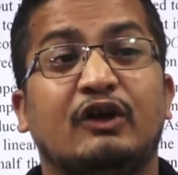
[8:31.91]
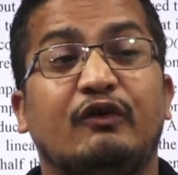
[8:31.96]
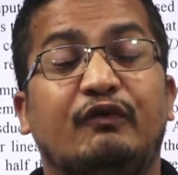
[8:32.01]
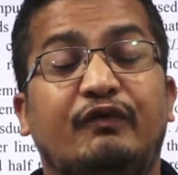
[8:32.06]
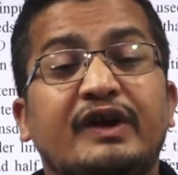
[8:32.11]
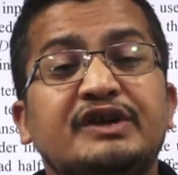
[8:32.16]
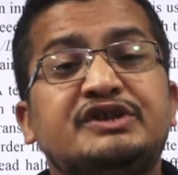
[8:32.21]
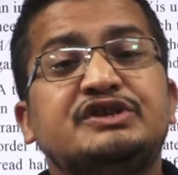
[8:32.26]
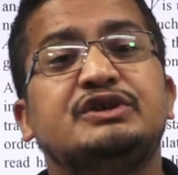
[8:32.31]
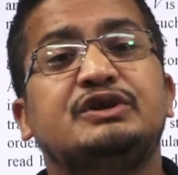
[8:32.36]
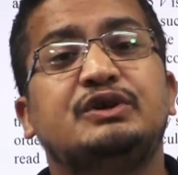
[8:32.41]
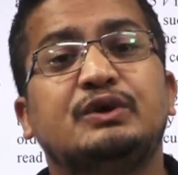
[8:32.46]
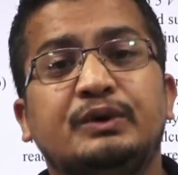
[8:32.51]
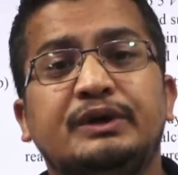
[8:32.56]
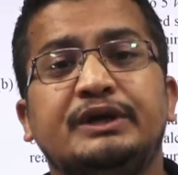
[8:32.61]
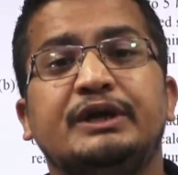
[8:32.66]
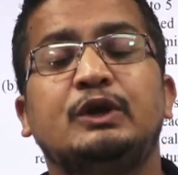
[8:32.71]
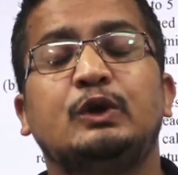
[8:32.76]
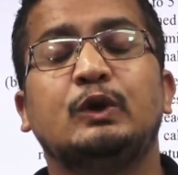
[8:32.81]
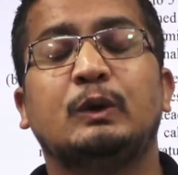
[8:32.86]
which you
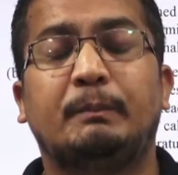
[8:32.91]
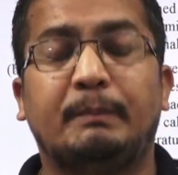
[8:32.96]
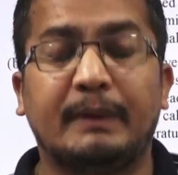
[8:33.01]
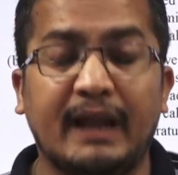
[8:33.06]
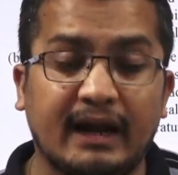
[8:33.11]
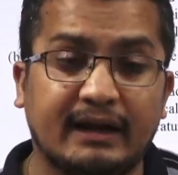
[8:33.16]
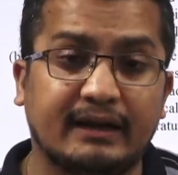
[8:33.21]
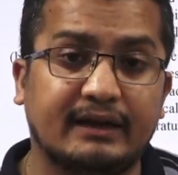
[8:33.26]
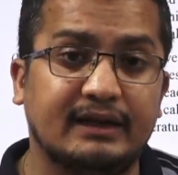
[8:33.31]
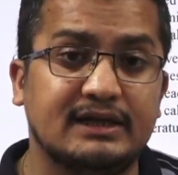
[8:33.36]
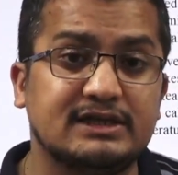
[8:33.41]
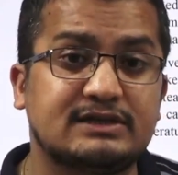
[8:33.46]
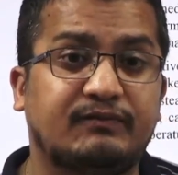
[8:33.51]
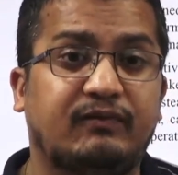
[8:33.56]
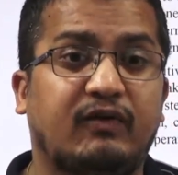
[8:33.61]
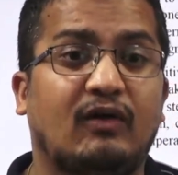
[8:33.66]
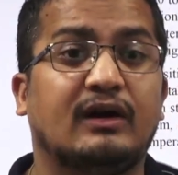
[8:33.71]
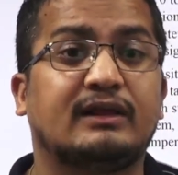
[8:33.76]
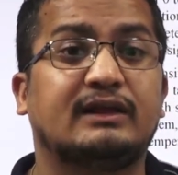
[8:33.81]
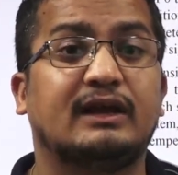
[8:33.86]
need to practice
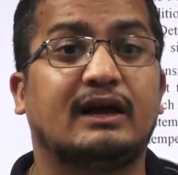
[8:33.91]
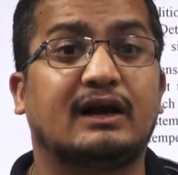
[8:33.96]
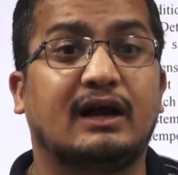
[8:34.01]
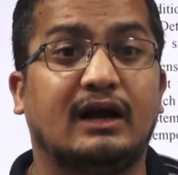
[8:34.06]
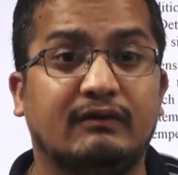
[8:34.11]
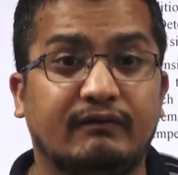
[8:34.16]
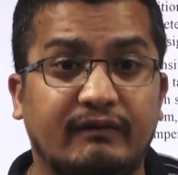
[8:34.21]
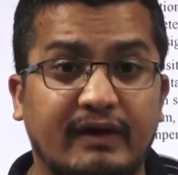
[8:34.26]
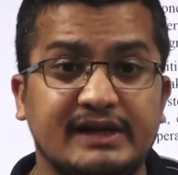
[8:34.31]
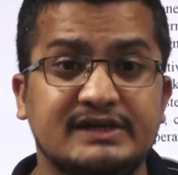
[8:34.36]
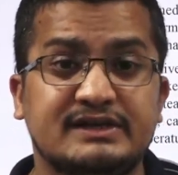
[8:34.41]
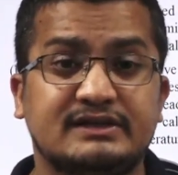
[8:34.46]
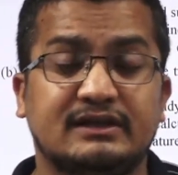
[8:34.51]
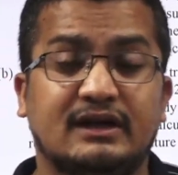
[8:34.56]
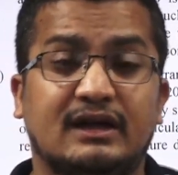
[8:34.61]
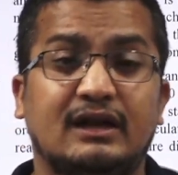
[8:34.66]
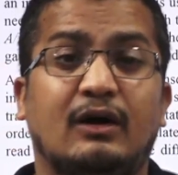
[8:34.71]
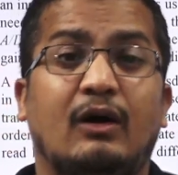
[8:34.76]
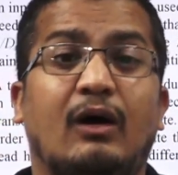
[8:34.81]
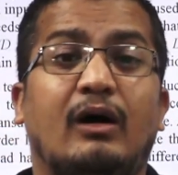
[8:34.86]
for the
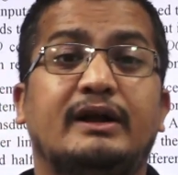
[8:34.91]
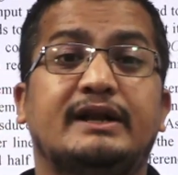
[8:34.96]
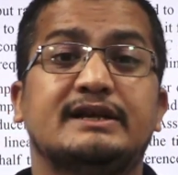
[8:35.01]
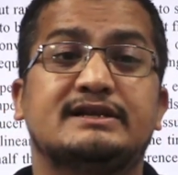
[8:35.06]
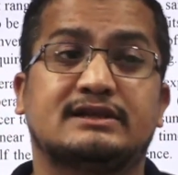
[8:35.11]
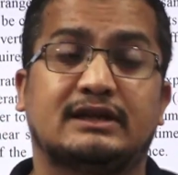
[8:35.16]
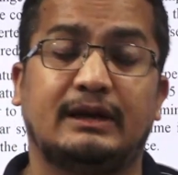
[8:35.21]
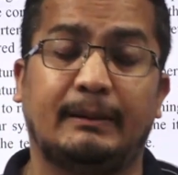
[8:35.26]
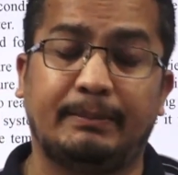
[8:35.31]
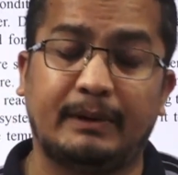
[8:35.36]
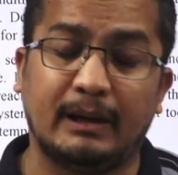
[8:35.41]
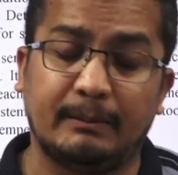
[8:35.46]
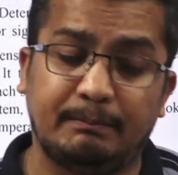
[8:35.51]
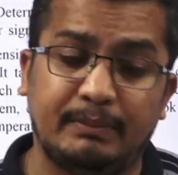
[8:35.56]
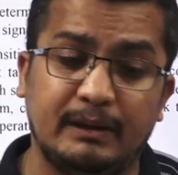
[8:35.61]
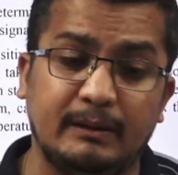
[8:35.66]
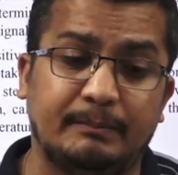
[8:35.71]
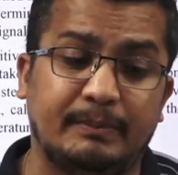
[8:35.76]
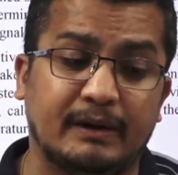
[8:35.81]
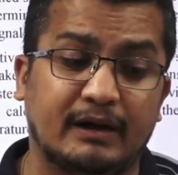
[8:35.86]
conventional or descriptive
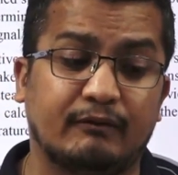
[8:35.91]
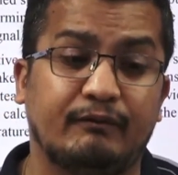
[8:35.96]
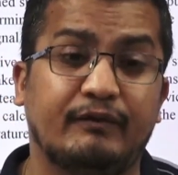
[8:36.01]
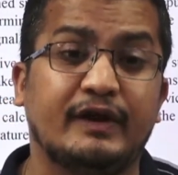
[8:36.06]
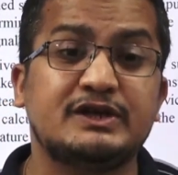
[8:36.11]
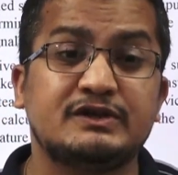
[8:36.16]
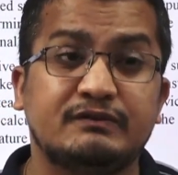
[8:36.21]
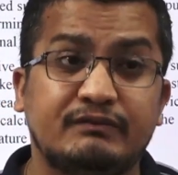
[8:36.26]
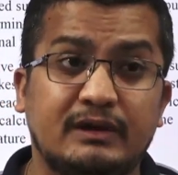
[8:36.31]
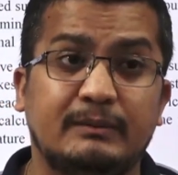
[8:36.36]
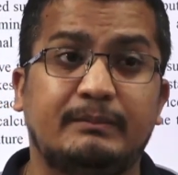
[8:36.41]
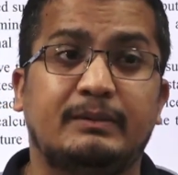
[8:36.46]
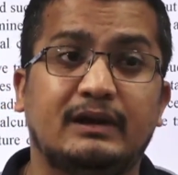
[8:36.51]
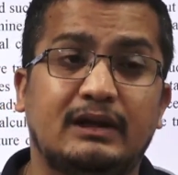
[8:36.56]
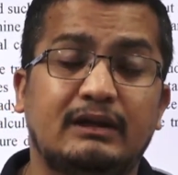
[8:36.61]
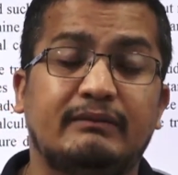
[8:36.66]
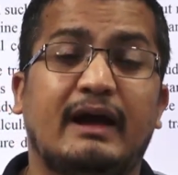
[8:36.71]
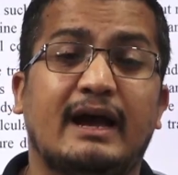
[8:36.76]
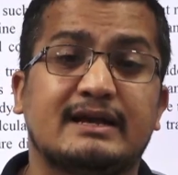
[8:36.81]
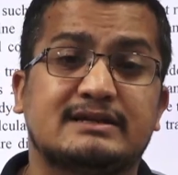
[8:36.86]
paper which we
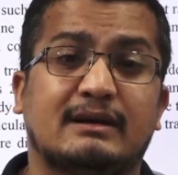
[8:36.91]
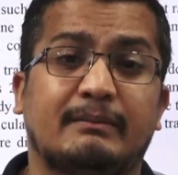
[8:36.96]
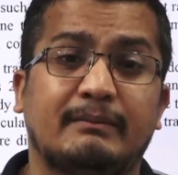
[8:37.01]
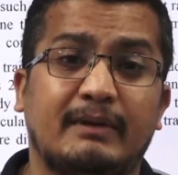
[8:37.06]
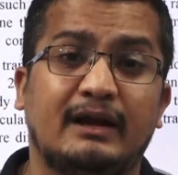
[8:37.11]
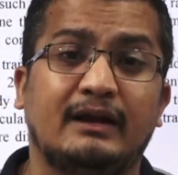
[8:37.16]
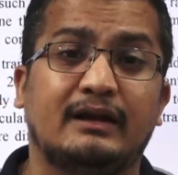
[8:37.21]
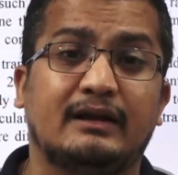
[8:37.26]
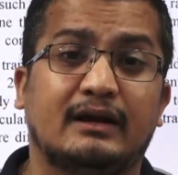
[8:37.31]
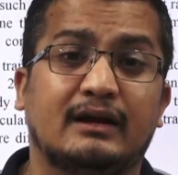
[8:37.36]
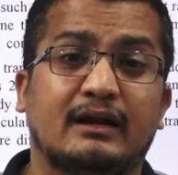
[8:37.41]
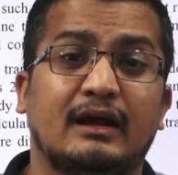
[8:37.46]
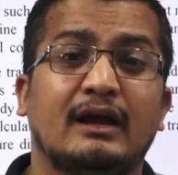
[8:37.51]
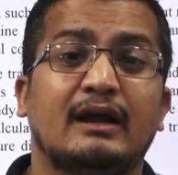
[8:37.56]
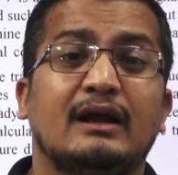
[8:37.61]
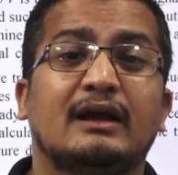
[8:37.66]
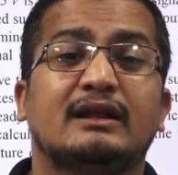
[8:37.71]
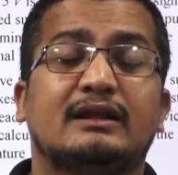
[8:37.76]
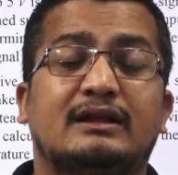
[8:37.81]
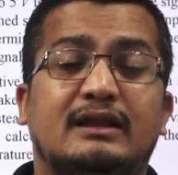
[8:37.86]
believe as a mentor
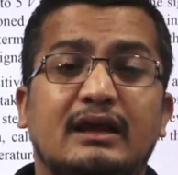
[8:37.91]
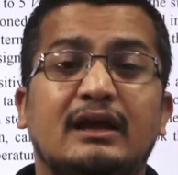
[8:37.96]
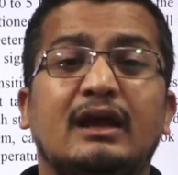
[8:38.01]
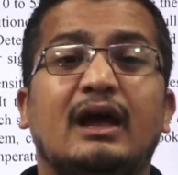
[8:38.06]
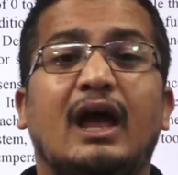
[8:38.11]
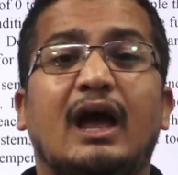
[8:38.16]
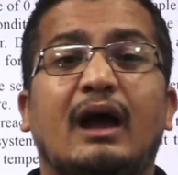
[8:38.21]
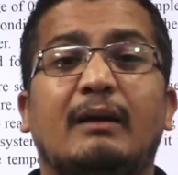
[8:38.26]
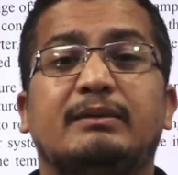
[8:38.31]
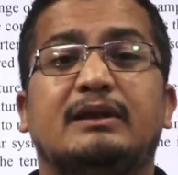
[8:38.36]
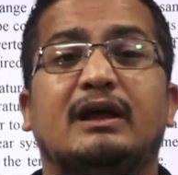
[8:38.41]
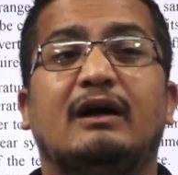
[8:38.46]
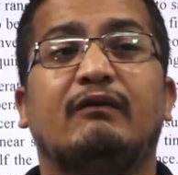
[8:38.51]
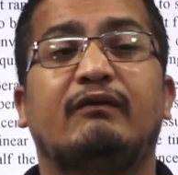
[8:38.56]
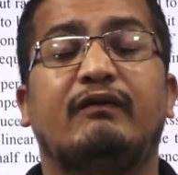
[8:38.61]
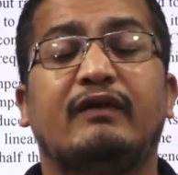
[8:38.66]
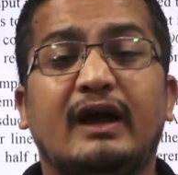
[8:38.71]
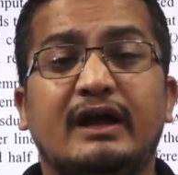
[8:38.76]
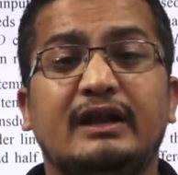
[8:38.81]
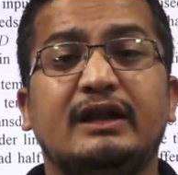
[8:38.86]
they have the
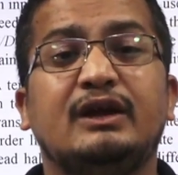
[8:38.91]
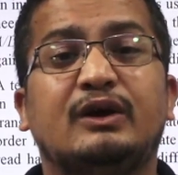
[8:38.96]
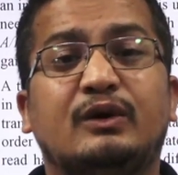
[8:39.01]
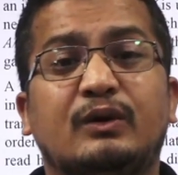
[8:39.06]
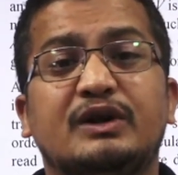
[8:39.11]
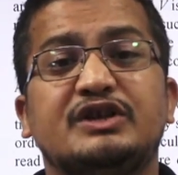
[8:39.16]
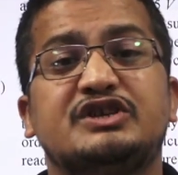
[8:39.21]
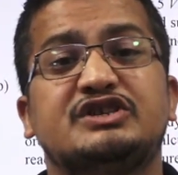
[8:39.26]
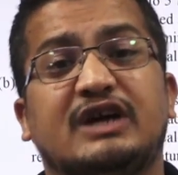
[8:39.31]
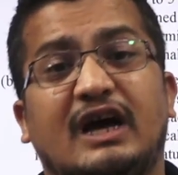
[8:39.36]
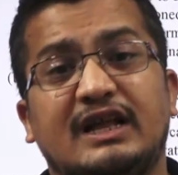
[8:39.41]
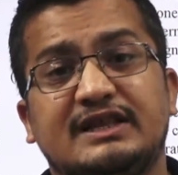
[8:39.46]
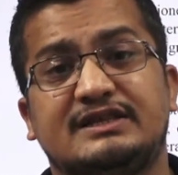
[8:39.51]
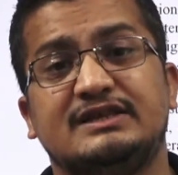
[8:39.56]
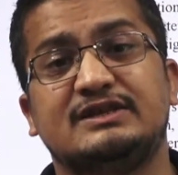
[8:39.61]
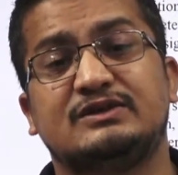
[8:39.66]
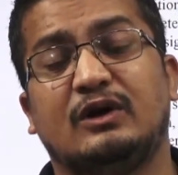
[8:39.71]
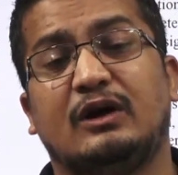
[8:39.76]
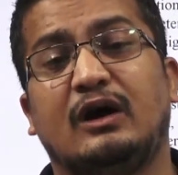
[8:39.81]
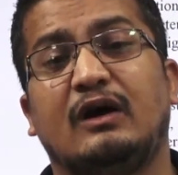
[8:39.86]
very good
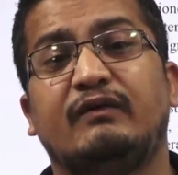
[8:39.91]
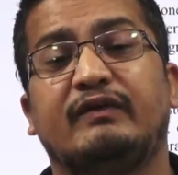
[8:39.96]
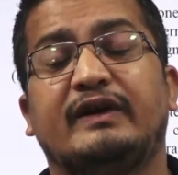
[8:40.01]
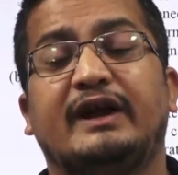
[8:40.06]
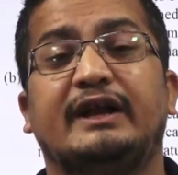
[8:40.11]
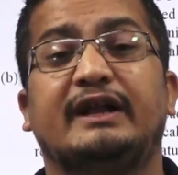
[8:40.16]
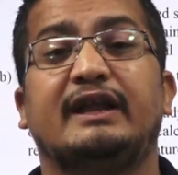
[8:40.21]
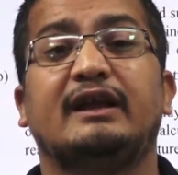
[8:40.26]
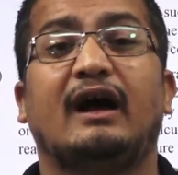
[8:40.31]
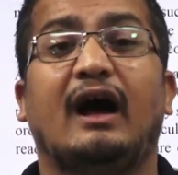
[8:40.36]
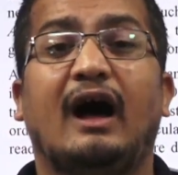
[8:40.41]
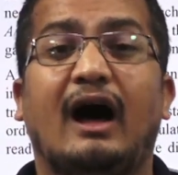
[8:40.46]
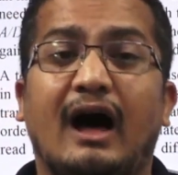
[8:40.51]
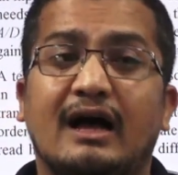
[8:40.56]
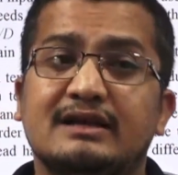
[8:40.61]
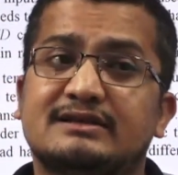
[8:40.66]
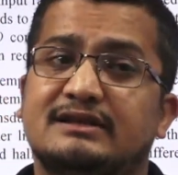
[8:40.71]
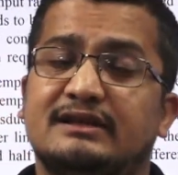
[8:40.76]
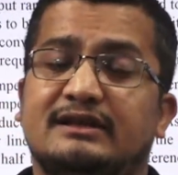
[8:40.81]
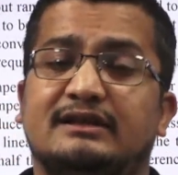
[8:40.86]
chances of getting
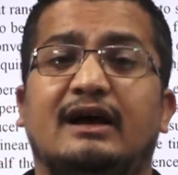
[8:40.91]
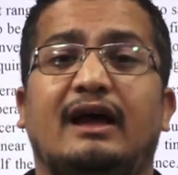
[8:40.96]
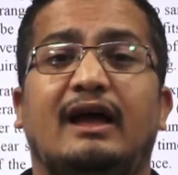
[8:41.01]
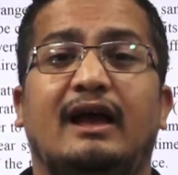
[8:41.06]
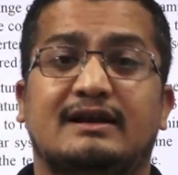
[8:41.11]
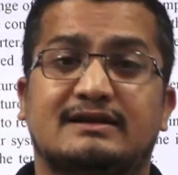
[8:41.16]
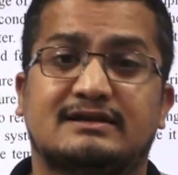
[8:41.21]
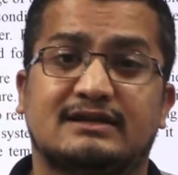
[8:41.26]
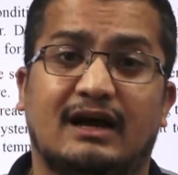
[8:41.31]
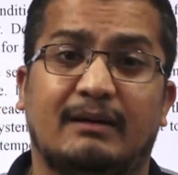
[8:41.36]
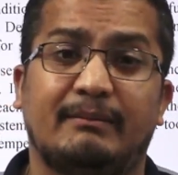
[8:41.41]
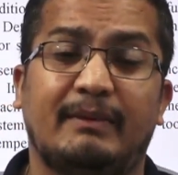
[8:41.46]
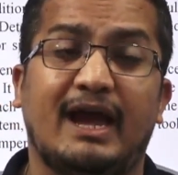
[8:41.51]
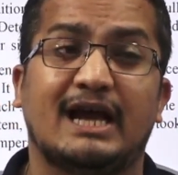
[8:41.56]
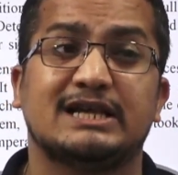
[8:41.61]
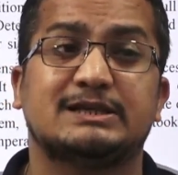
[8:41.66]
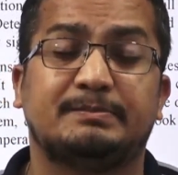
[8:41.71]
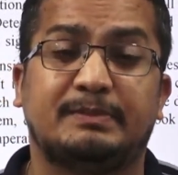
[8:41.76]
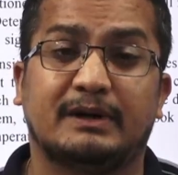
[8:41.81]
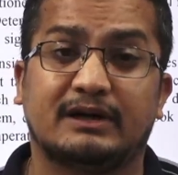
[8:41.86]
asked in the exam
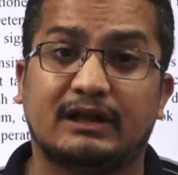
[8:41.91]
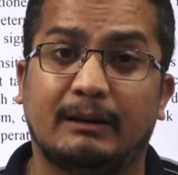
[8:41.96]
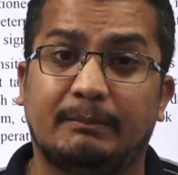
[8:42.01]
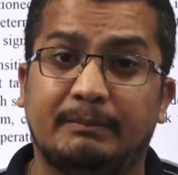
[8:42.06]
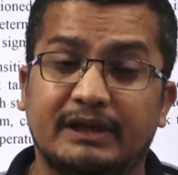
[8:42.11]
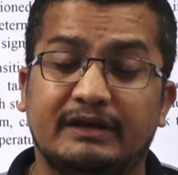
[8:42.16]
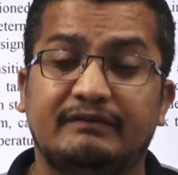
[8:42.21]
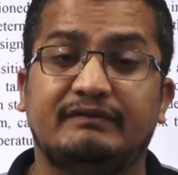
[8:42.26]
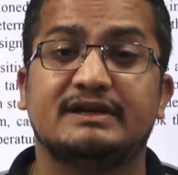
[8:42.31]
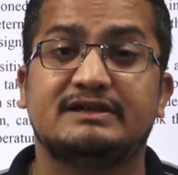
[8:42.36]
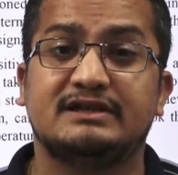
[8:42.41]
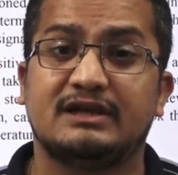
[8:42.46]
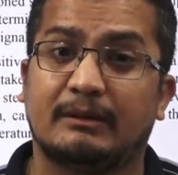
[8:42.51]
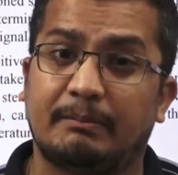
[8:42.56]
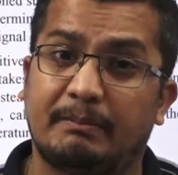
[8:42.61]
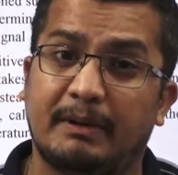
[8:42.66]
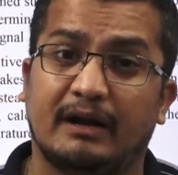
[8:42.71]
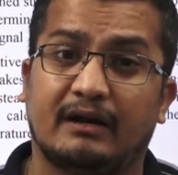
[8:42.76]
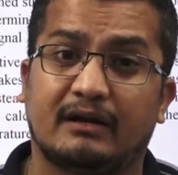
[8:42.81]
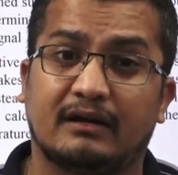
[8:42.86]
as per the previous year
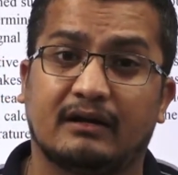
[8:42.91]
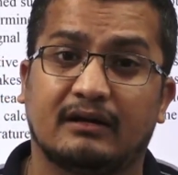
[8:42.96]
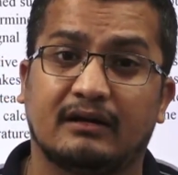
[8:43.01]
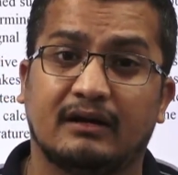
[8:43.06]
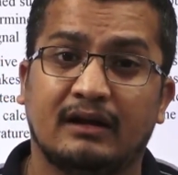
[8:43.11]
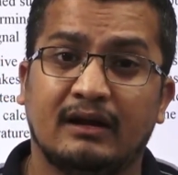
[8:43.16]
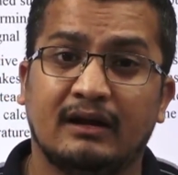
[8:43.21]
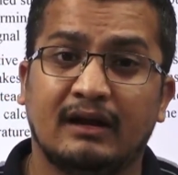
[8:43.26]
pattern.